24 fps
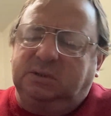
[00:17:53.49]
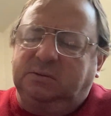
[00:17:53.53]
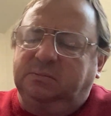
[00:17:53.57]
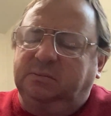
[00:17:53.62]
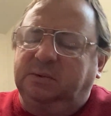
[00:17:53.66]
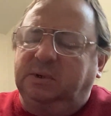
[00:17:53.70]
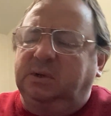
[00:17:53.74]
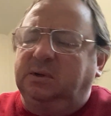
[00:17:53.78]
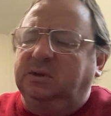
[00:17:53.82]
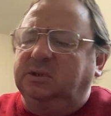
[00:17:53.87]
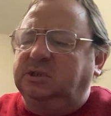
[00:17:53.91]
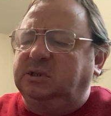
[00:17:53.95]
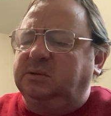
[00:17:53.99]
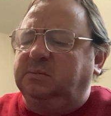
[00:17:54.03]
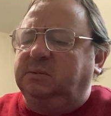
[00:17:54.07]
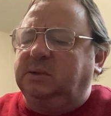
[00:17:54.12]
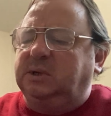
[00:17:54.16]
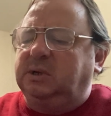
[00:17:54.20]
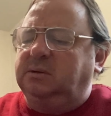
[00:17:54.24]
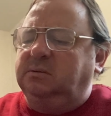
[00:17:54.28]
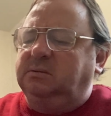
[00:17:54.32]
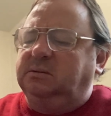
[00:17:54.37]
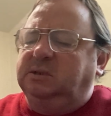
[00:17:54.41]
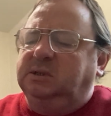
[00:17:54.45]
because
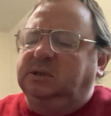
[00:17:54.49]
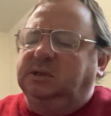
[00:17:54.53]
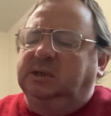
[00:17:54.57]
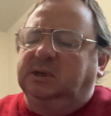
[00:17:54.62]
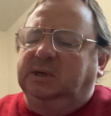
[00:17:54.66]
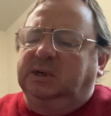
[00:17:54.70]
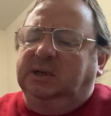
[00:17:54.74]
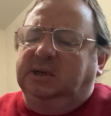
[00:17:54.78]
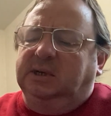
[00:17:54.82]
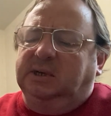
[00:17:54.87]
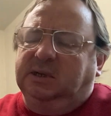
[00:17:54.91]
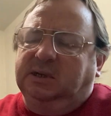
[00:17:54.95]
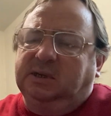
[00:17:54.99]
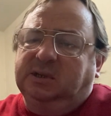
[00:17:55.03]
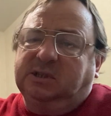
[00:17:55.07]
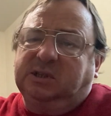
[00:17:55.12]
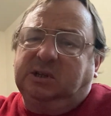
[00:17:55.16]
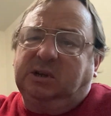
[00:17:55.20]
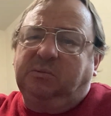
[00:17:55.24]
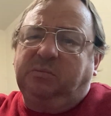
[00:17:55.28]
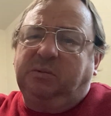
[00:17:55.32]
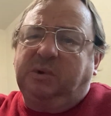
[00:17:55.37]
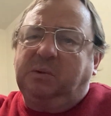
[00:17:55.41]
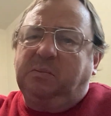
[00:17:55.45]
sometimes
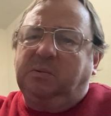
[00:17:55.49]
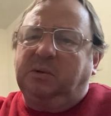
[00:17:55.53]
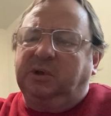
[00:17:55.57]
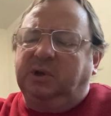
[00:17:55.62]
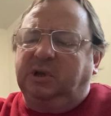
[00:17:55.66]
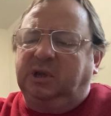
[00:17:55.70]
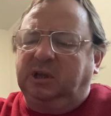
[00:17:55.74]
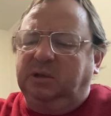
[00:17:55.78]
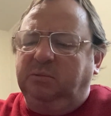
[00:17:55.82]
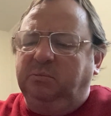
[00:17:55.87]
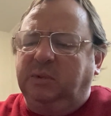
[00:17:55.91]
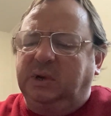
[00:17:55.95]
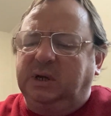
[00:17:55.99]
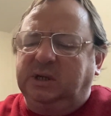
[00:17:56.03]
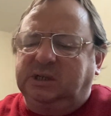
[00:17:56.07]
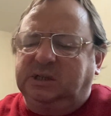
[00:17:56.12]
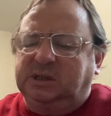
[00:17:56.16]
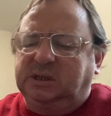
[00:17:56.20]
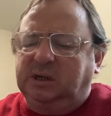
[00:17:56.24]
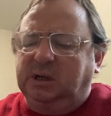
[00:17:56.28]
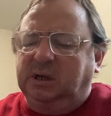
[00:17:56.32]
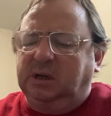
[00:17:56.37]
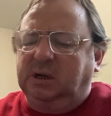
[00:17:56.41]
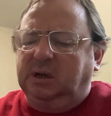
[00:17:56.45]
some people hit by
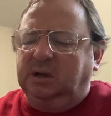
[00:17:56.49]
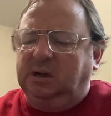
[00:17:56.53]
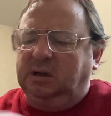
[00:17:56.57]
stick.